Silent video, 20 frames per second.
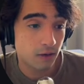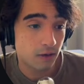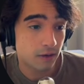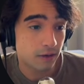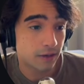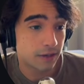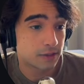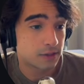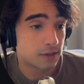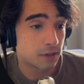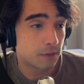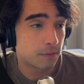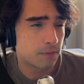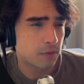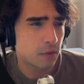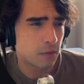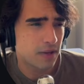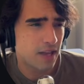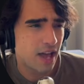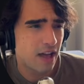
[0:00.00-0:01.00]
All right, so
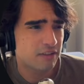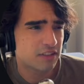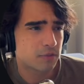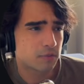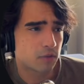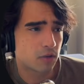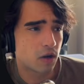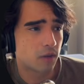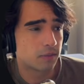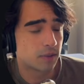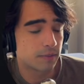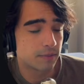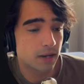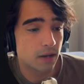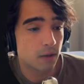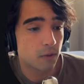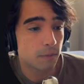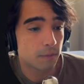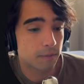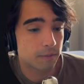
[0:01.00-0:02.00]
we have a problem
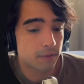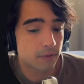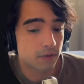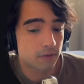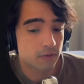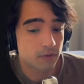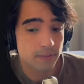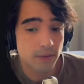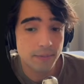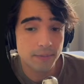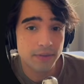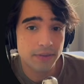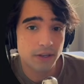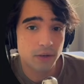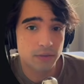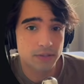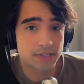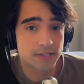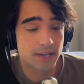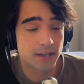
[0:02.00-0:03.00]
now. Remember that
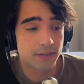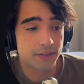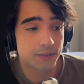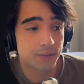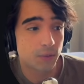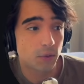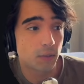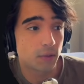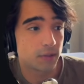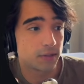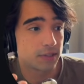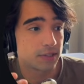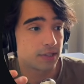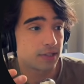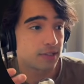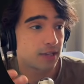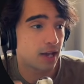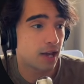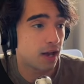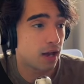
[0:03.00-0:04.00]
we said that we
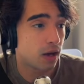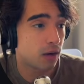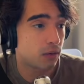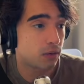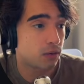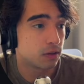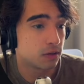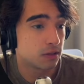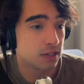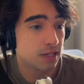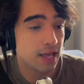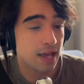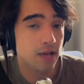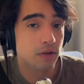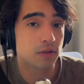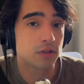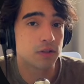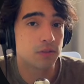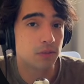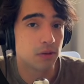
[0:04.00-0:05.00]
wanted our
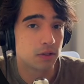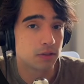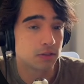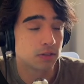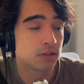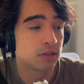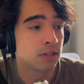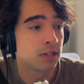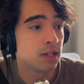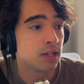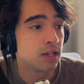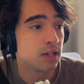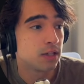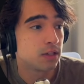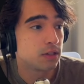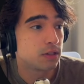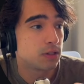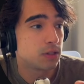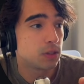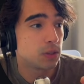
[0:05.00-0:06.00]
language model
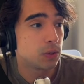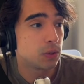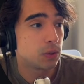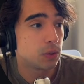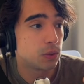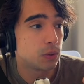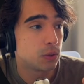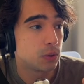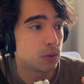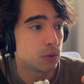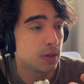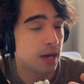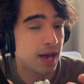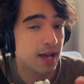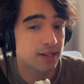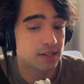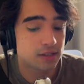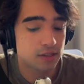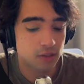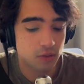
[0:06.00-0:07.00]
to
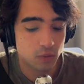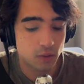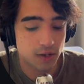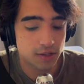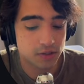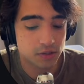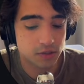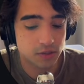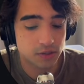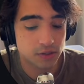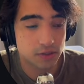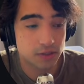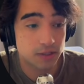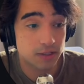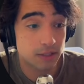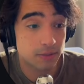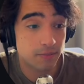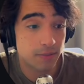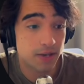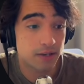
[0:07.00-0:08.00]
answer questions
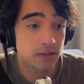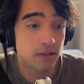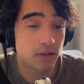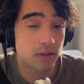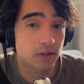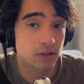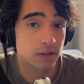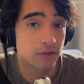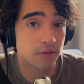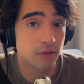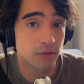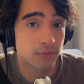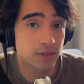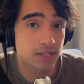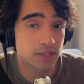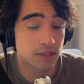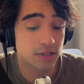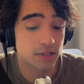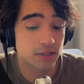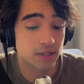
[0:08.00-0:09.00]
depending on the
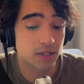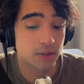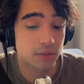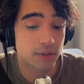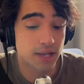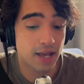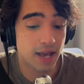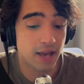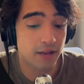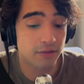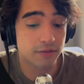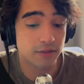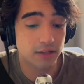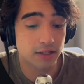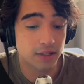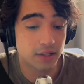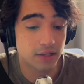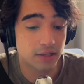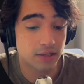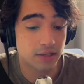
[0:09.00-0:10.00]
information that we have
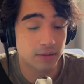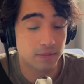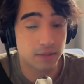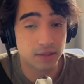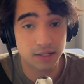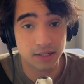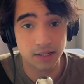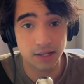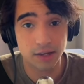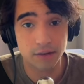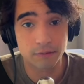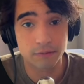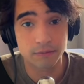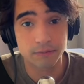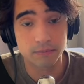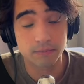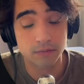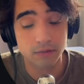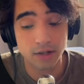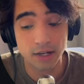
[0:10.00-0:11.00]
in the PDF,
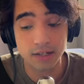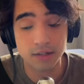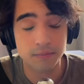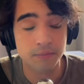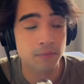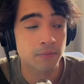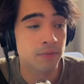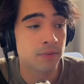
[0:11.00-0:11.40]
right?